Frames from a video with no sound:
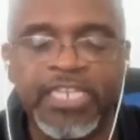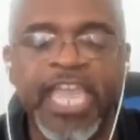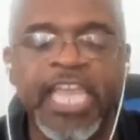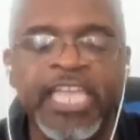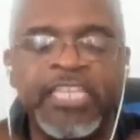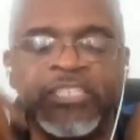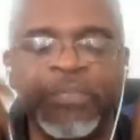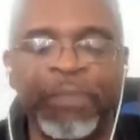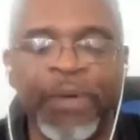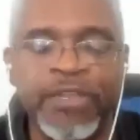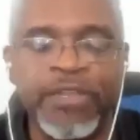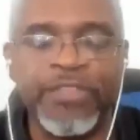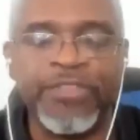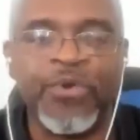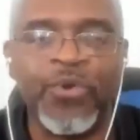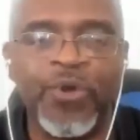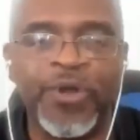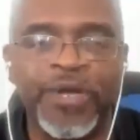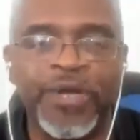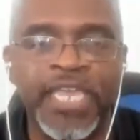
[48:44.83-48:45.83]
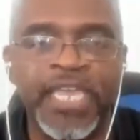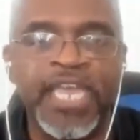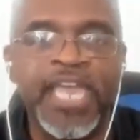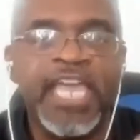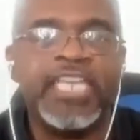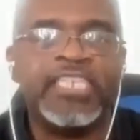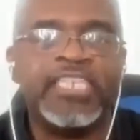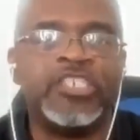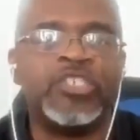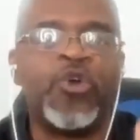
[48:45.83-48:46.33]
takes upon authority,
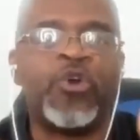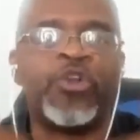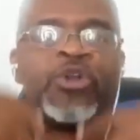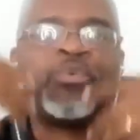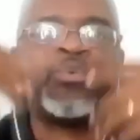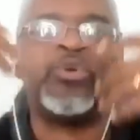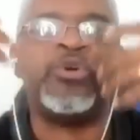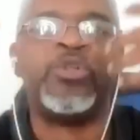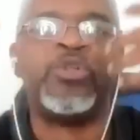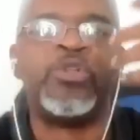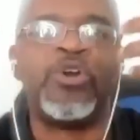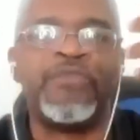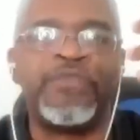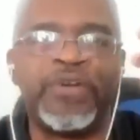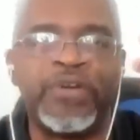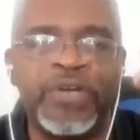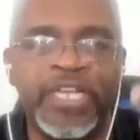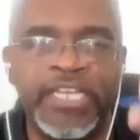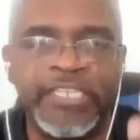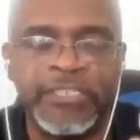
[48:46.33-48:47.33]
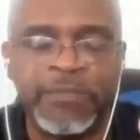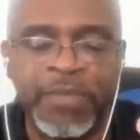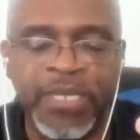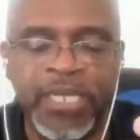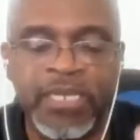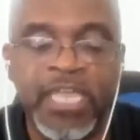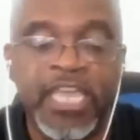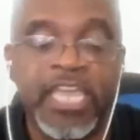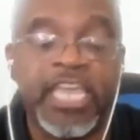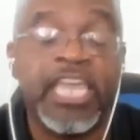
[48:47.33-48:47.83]
she's going to rule over her
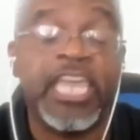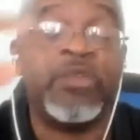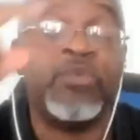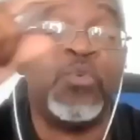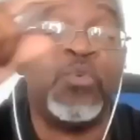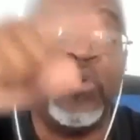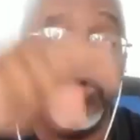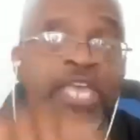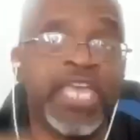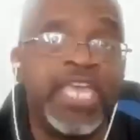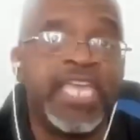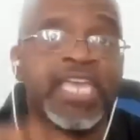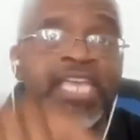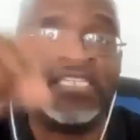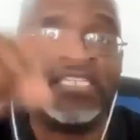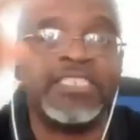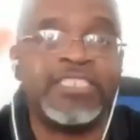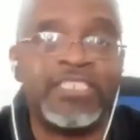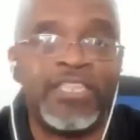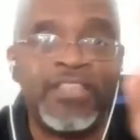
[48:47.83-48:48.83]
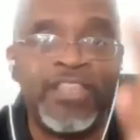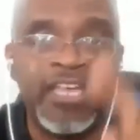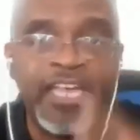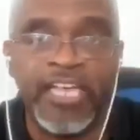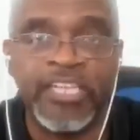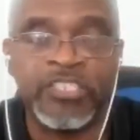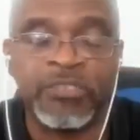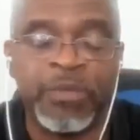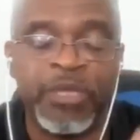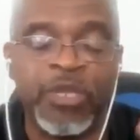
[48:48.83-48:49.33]
husband, it weakens the
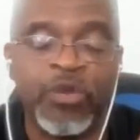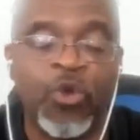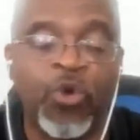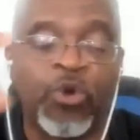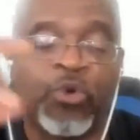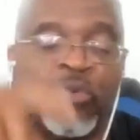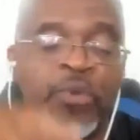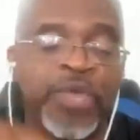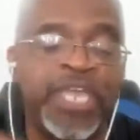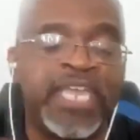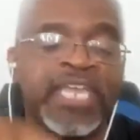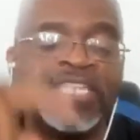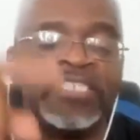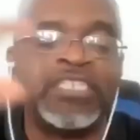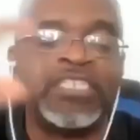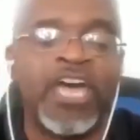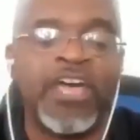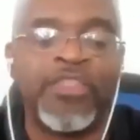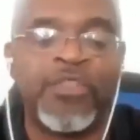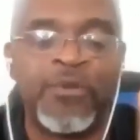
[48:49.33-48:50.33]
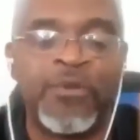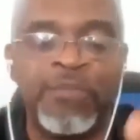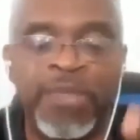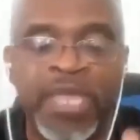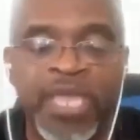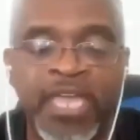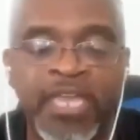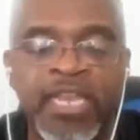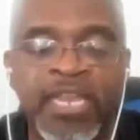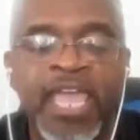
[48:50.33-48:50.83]
husband or weakens other
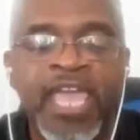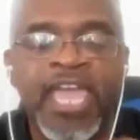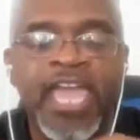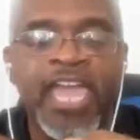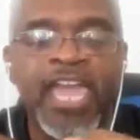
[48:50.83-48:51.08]
men,